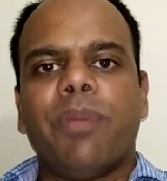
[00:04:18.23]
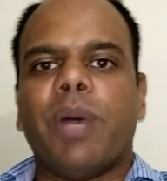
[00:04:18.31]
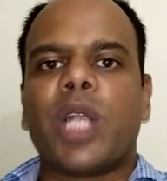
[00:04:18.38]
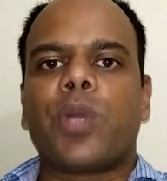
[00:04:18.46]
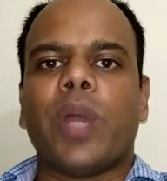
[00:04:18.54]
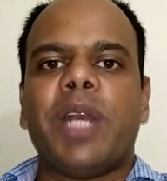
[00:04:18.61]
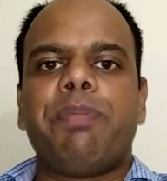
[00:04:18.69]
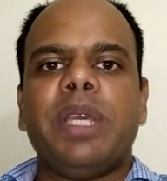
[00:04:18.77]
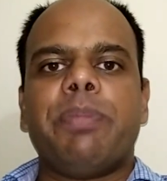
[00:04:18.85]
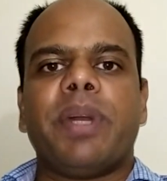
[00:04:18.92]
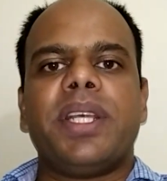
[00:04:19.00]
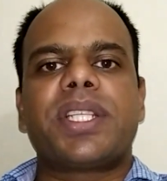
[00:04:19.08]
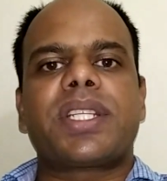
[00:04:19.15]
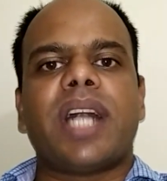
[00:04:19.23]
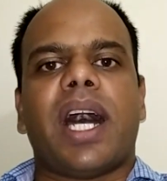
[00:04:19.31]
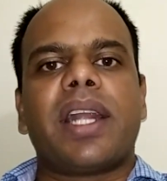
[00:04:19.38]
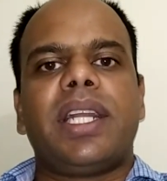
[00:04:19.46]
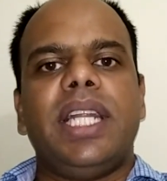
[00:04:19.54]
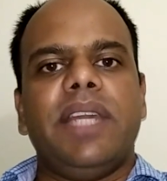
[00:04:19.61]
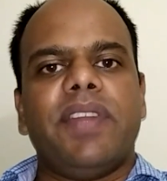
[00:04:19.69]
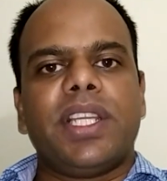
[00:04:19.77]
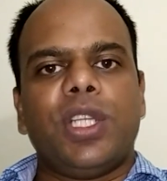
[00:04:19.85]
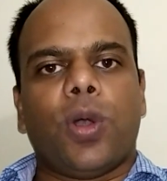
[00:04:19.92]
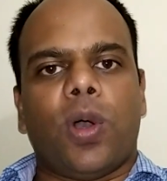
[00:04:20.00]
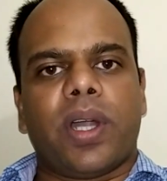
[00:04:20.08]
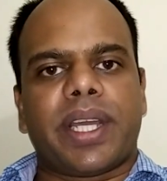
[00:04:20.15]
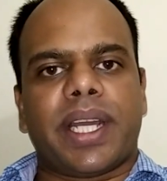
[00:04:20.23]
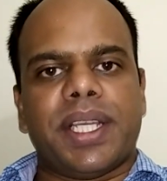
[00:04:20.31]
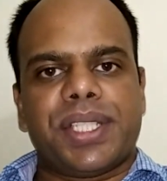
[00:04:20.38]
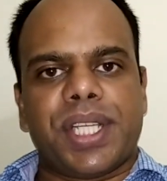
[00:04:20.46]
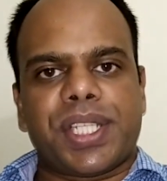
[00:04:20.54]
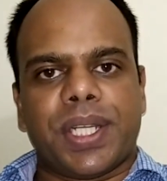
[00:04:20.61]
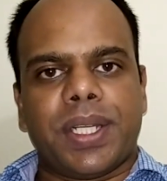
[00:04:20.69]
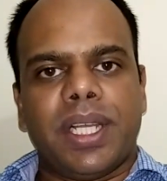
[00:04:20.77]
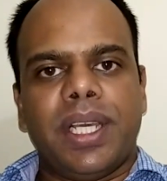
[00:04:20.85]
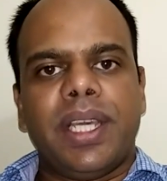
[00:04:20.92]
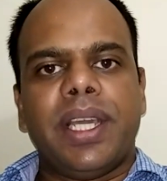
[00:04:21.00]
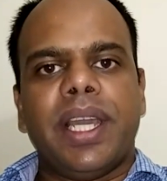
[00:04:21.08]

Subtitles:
But when people start leaving the organization,